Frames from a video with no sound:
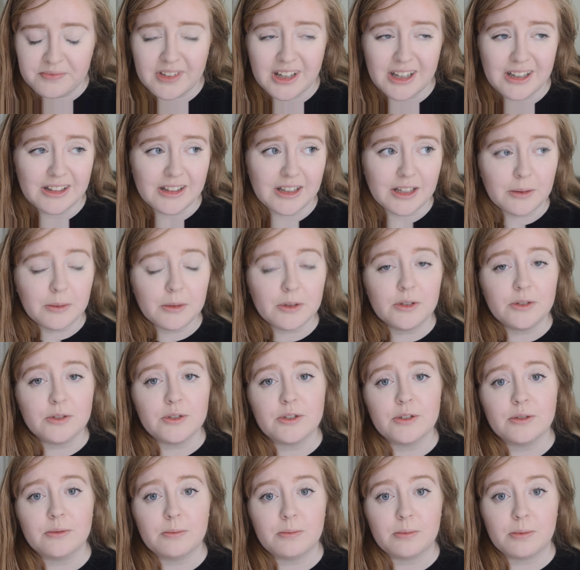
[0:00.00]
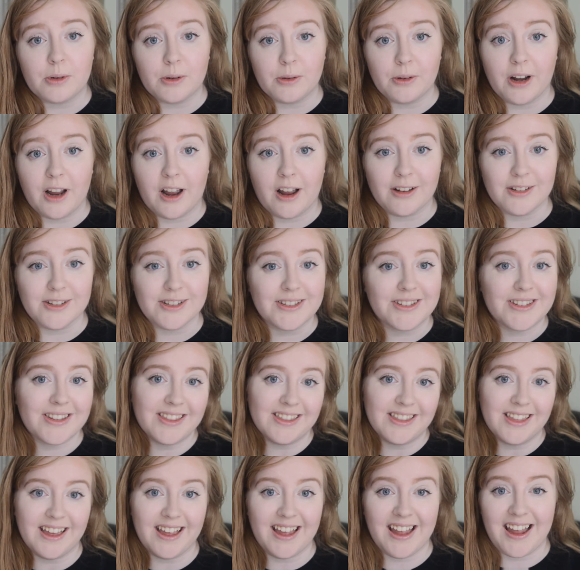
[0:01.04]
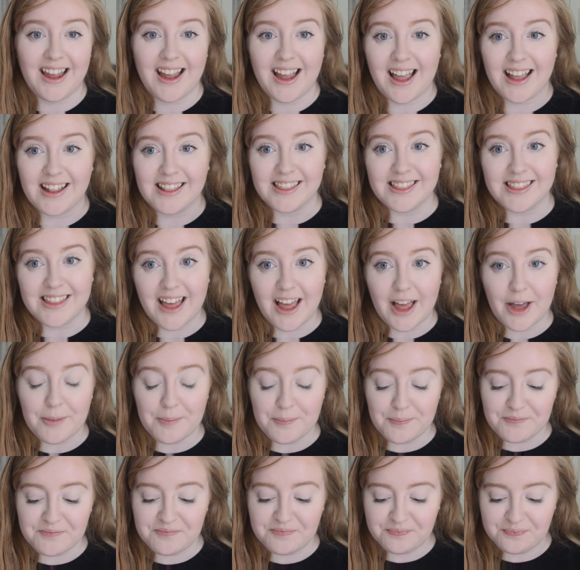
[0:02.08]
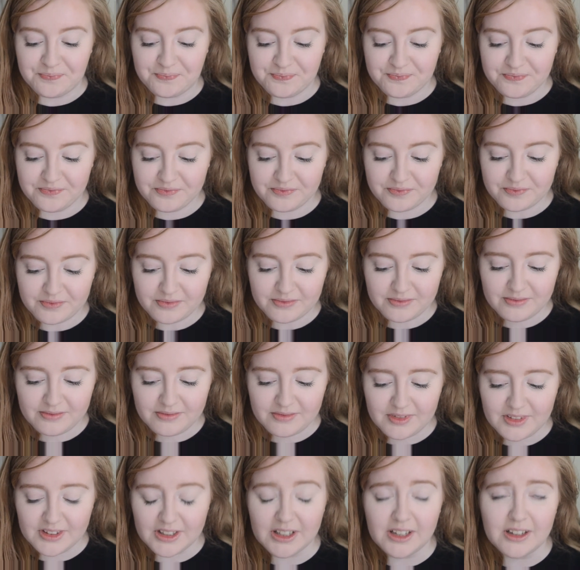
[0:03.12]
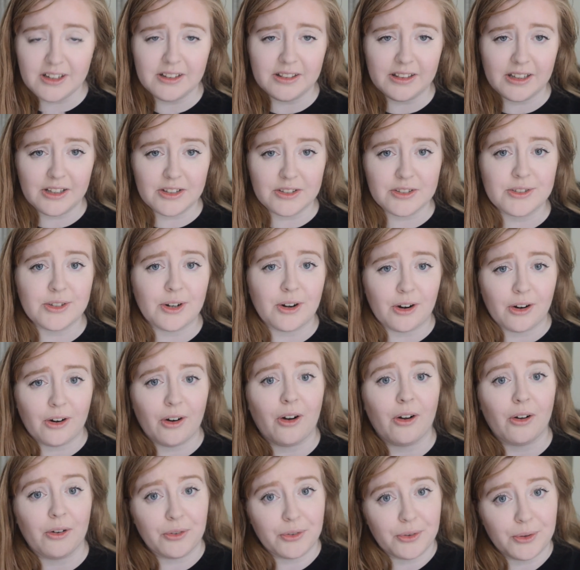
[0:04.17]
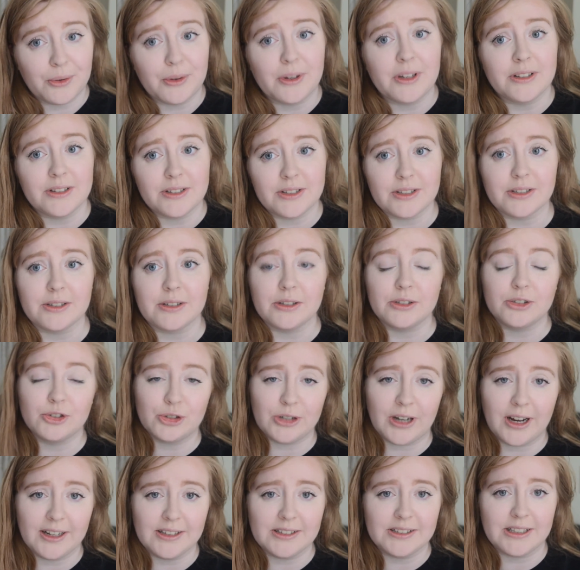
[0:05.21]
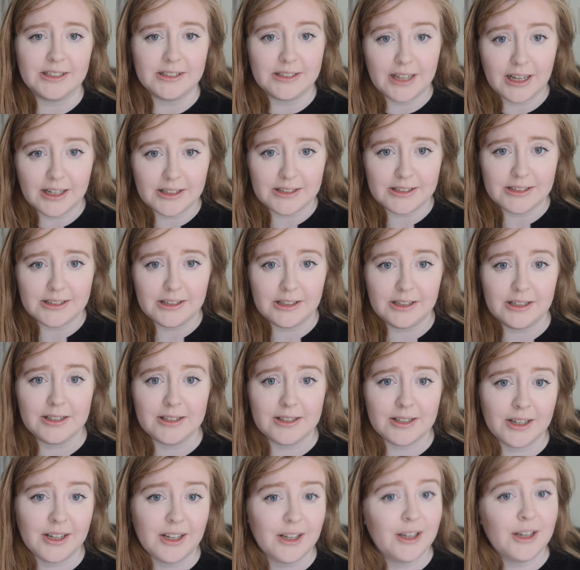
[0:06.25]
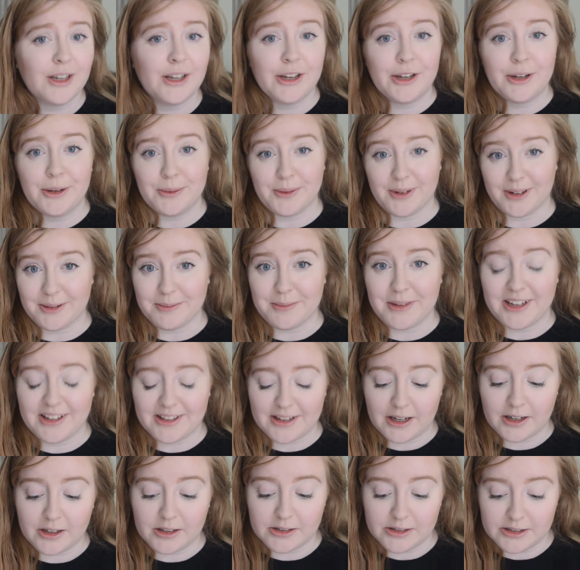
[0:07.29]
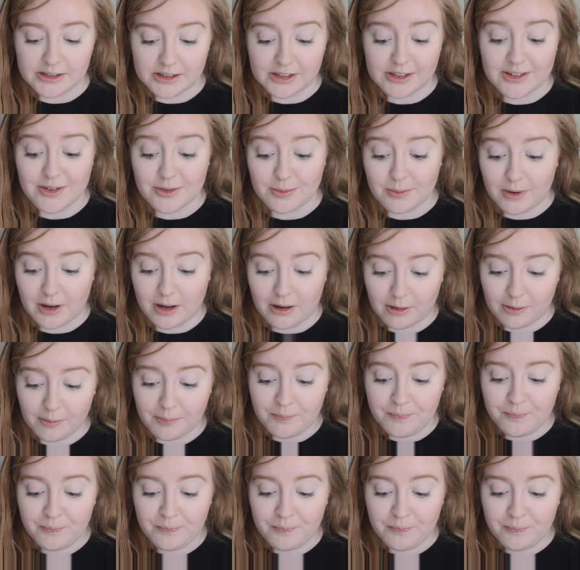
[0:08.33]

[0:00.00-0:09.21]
And they would use the pronouns they and them. And these are also considered trans identities. I want to make that clear as well.